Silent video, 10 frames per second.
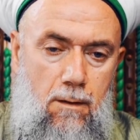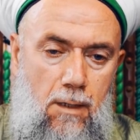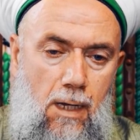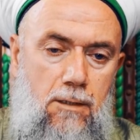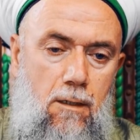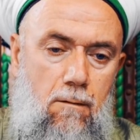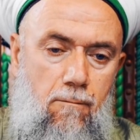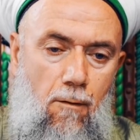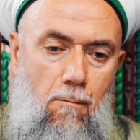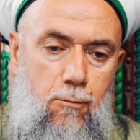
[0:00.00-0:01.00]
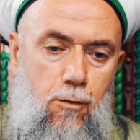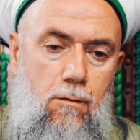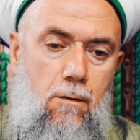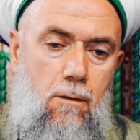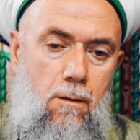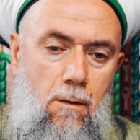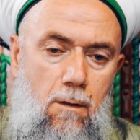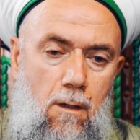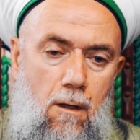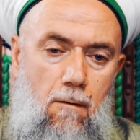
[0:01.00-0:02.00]
nation from Turk,
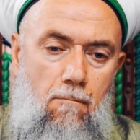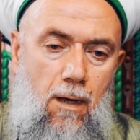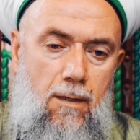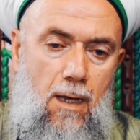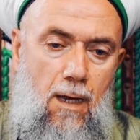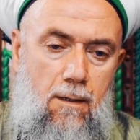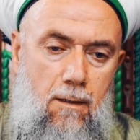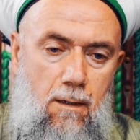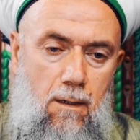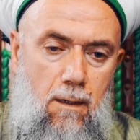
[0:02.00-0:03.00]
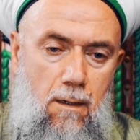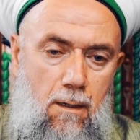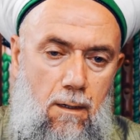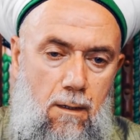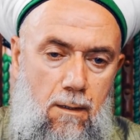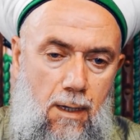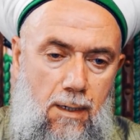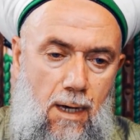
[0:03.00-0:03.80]
but they